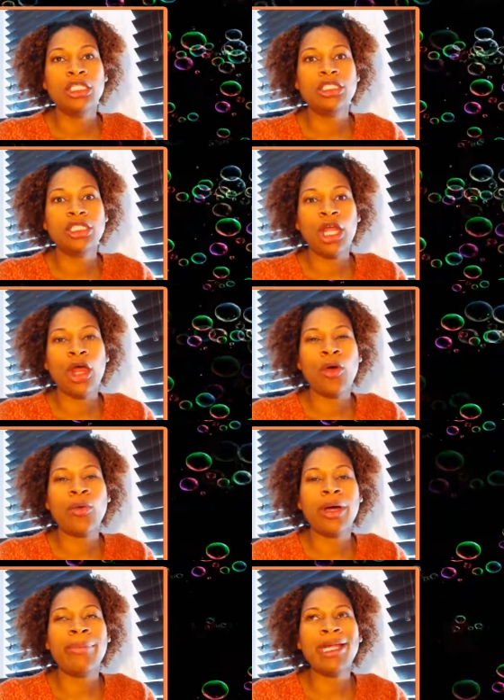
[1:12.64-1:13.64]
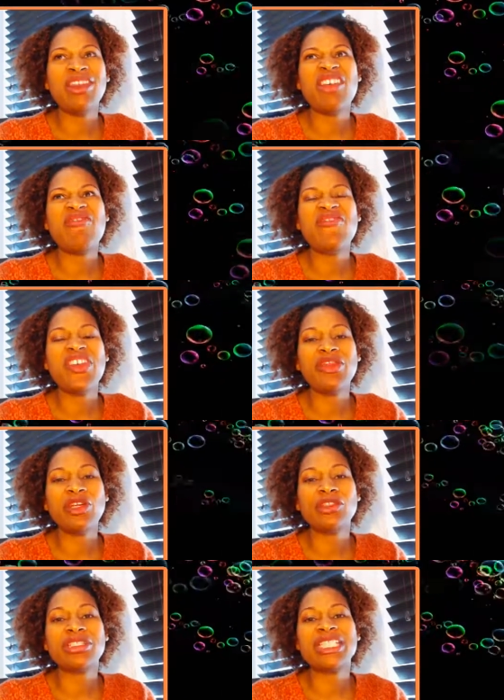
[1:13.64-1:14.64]
So about the fifth
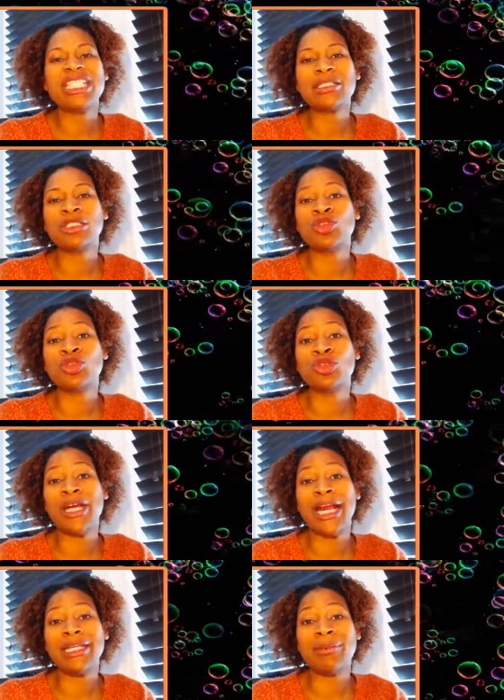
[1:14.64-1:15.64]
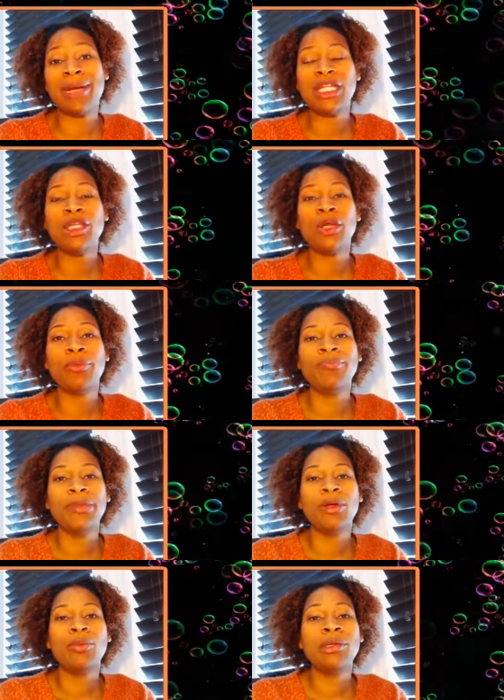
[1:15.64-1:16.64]
or sixth grade, now mind you,
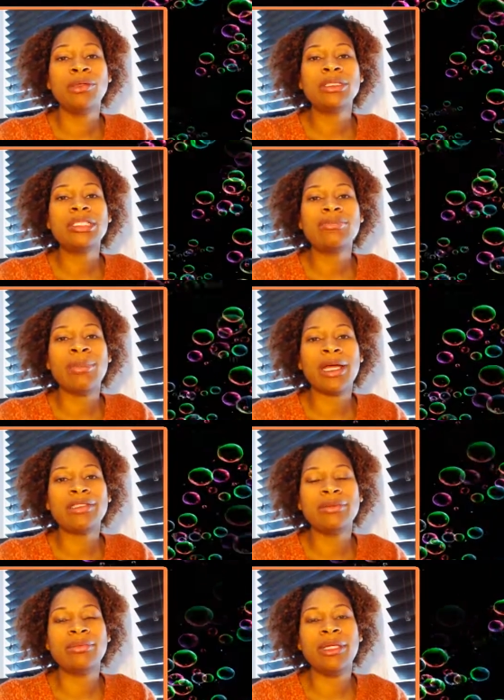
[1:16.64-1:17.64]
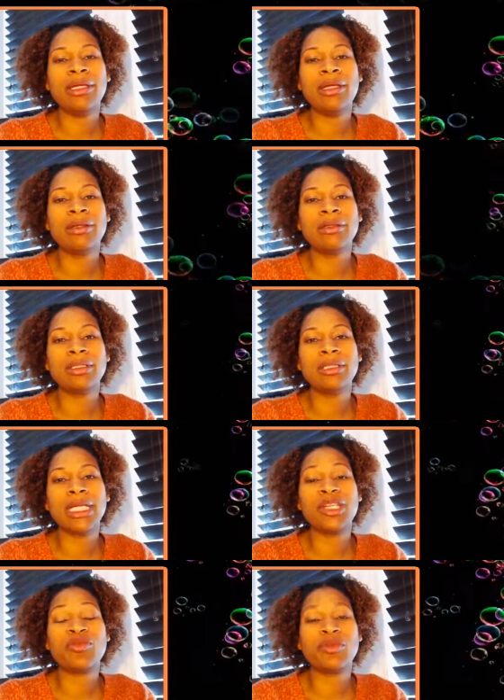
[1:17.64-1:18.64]
we were on this bus. It'd be
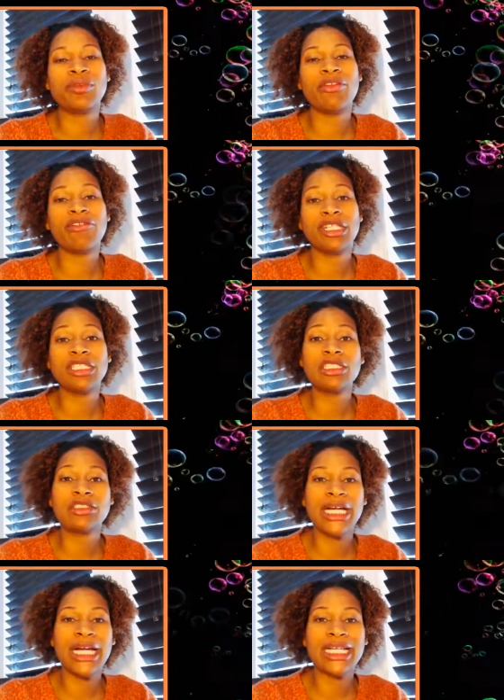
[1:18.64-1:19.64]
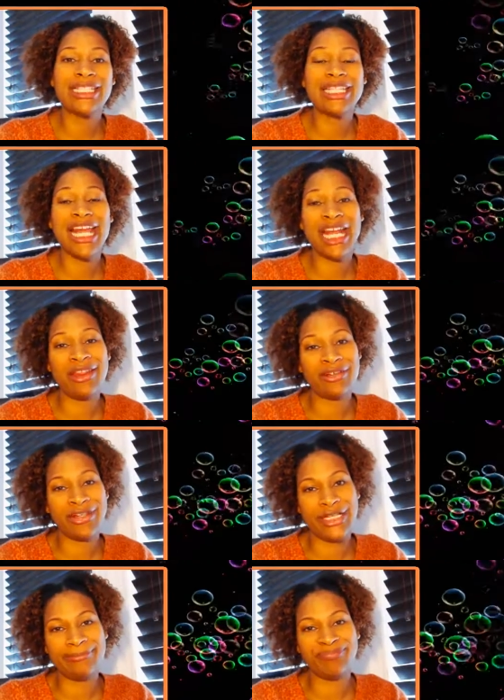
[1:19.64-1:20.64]
kids from the first grade to the eighth
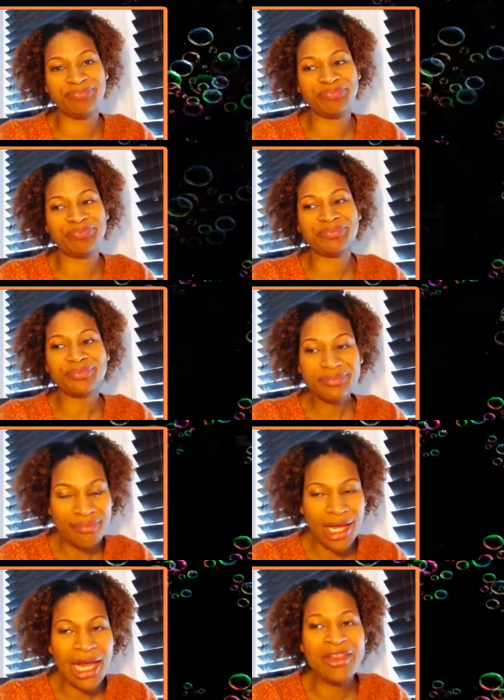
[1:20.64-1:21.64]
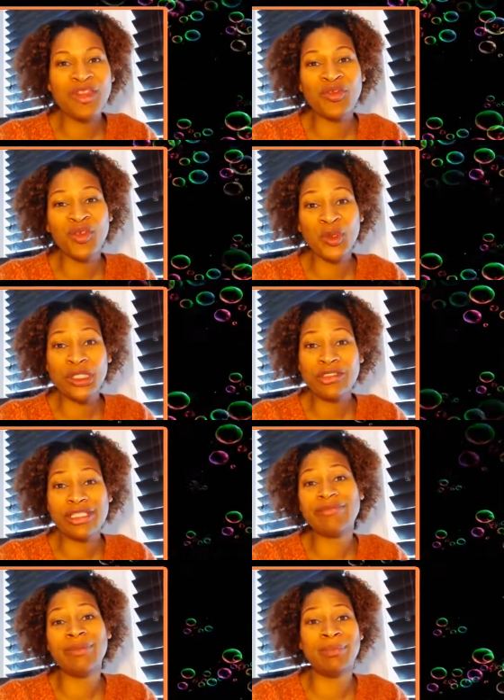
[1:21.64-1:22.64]
grade, and the rulers
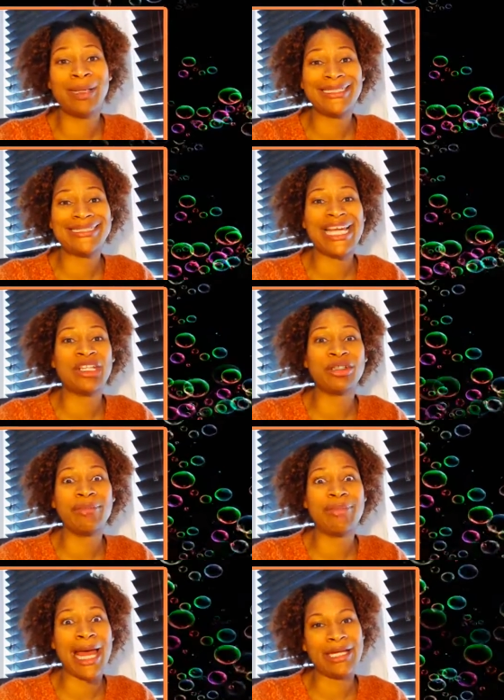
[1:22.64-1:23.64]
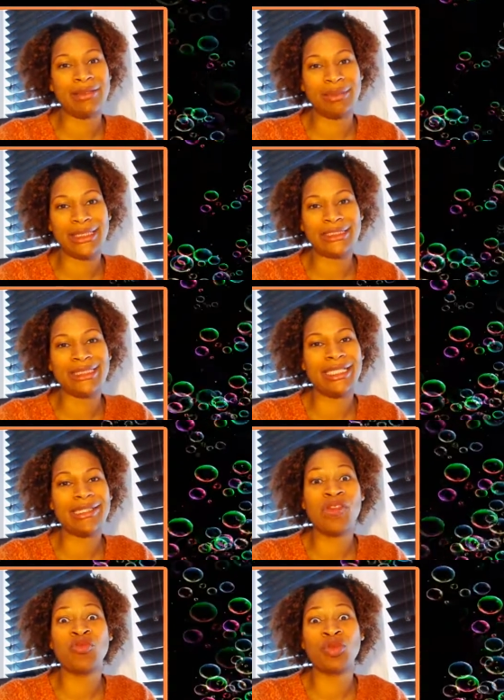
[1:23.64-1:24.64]
of the bus sat on the back of the bus, like
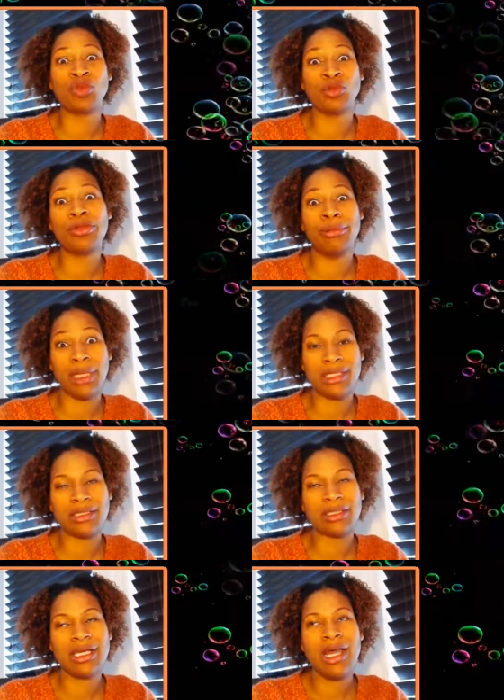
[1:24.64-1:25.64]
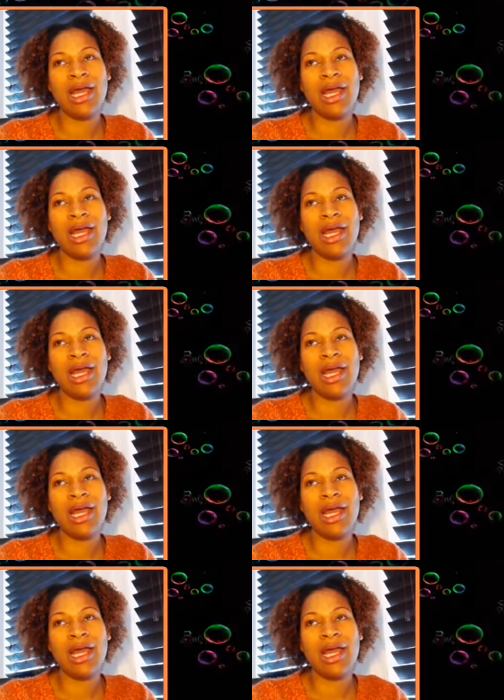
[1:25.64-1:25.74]
they ruled the bus.